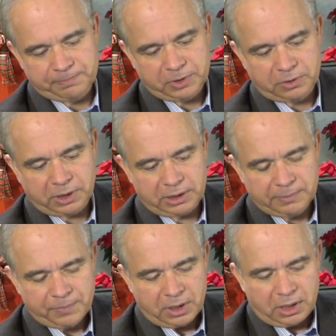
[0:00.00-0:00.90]
All right,
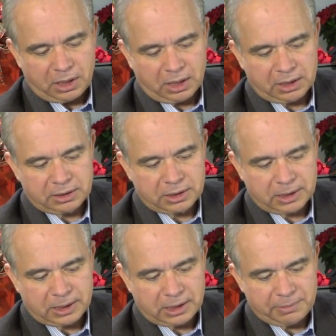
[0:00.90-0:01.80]
and
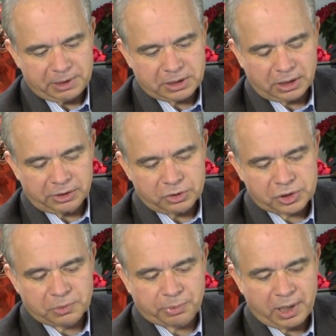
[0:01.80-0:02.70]
let me tell you,
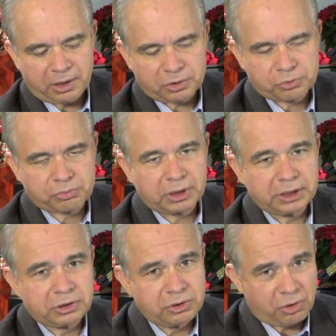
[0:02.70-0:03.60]
sopranos really
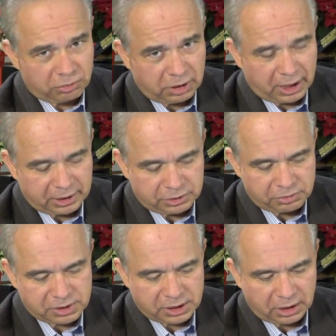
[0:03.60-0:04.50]
don't like to
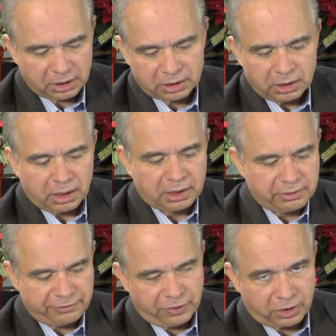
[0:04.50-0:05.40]
sing in
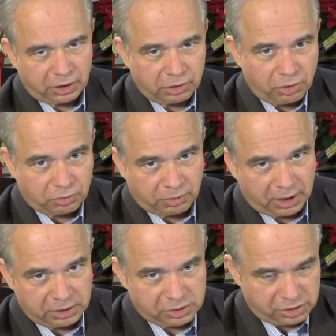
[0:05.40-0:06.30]
the very low
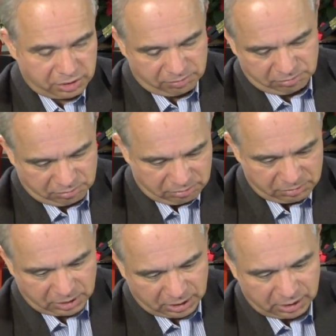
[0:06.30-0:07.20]
range.
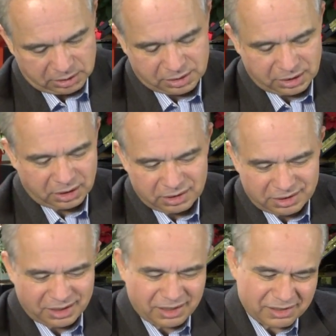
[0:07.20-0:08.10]
Okay, C,
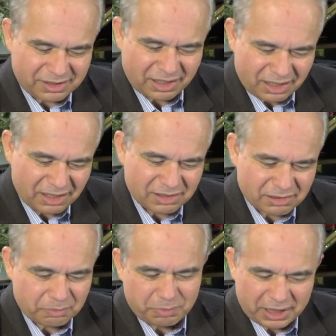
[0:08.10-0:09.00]
D's, E's,
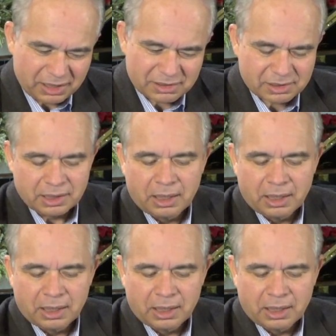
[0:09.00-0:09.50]
B's.